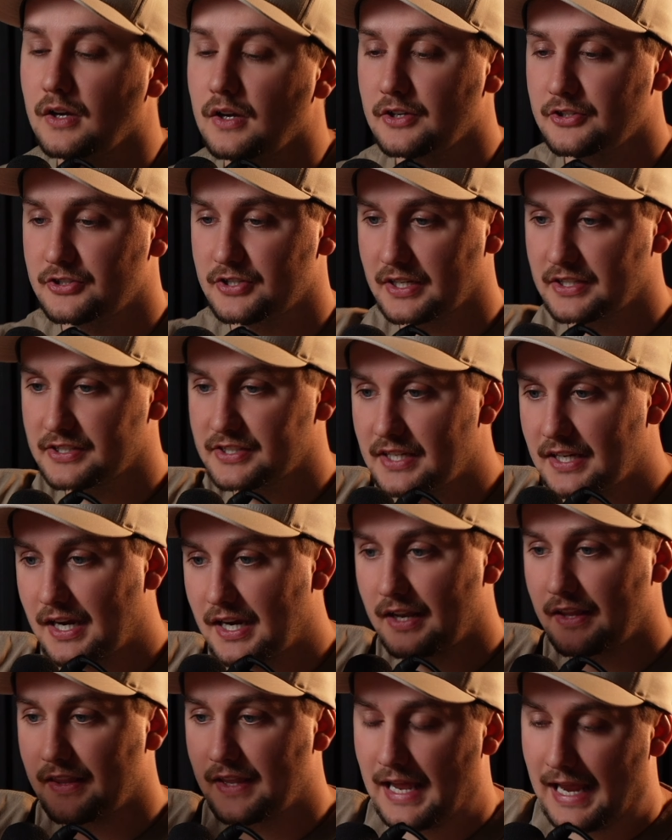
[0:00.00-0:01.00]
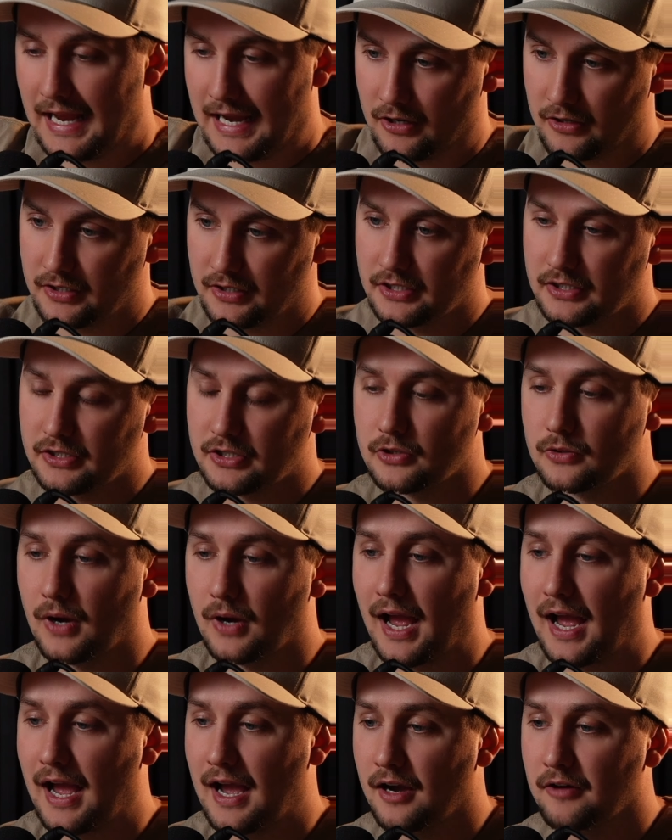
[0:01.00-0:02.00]
So you can see kind of that area you
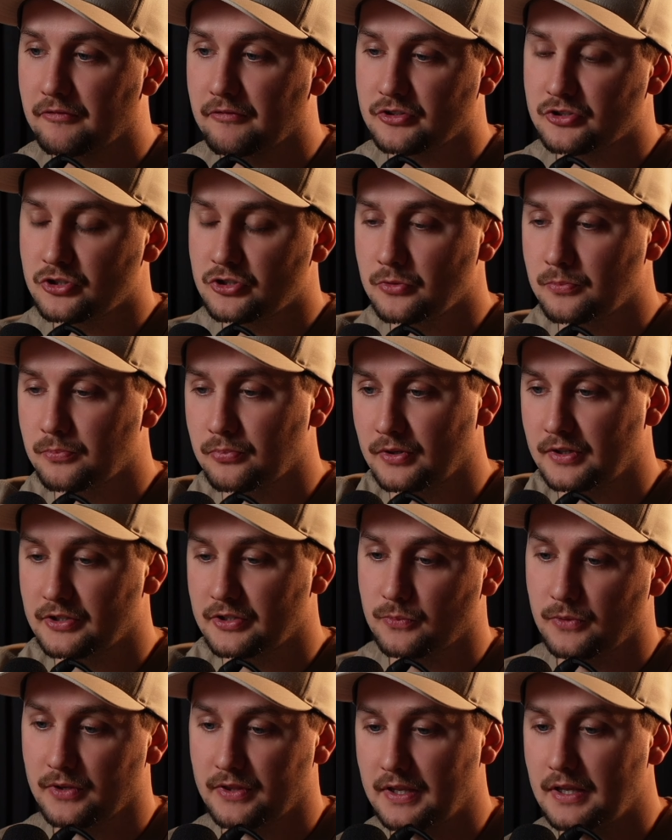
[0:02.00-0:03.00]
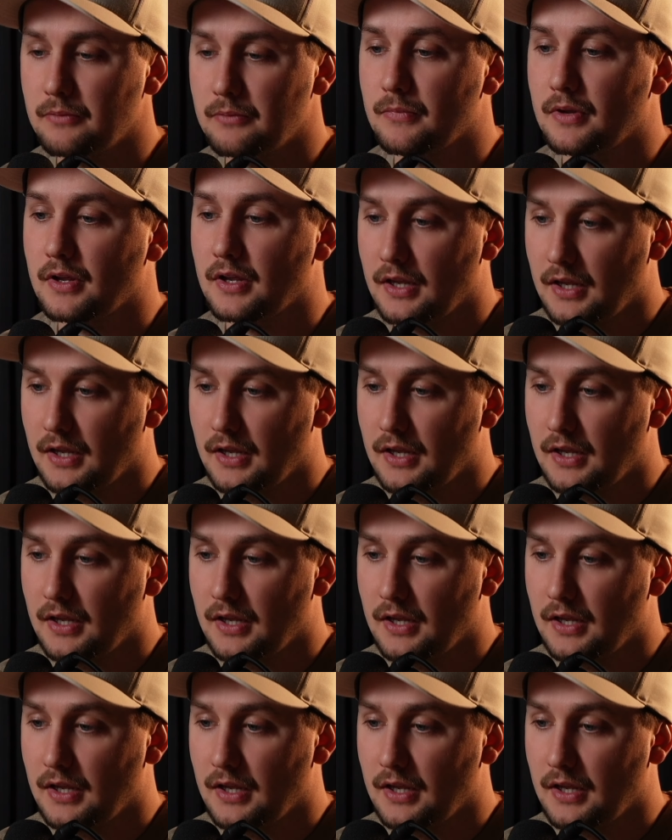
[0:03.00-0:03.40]
have to print within.